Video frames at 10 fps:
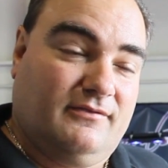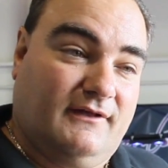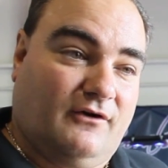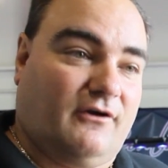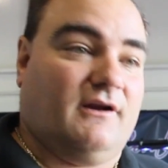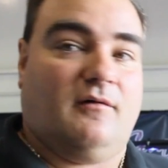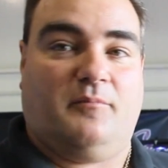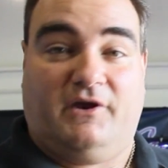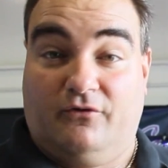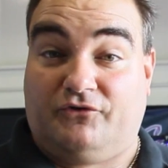that are going to
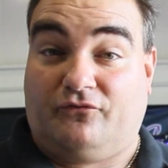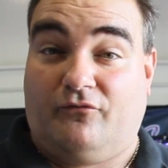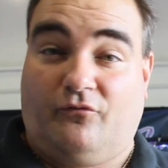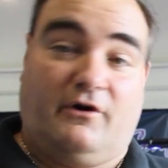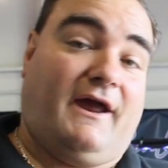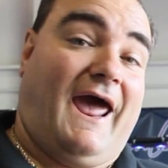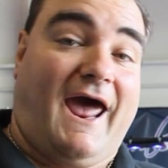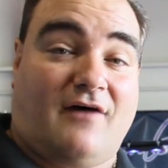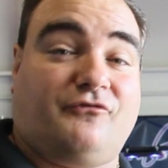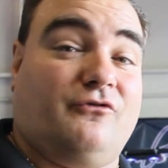be useful for you
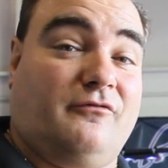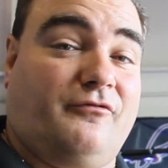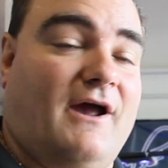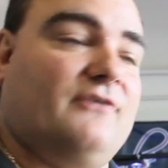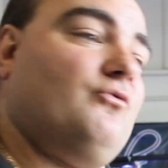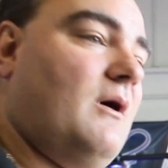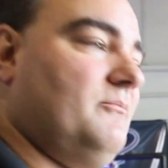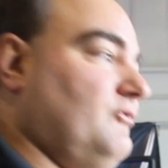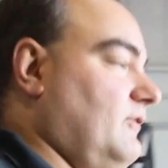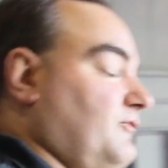after the frag
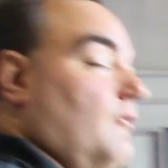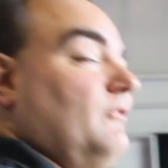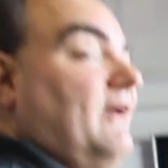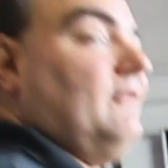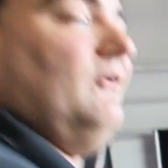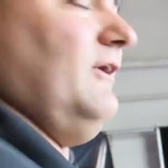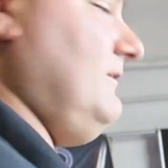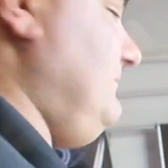swap. So let's go take a look.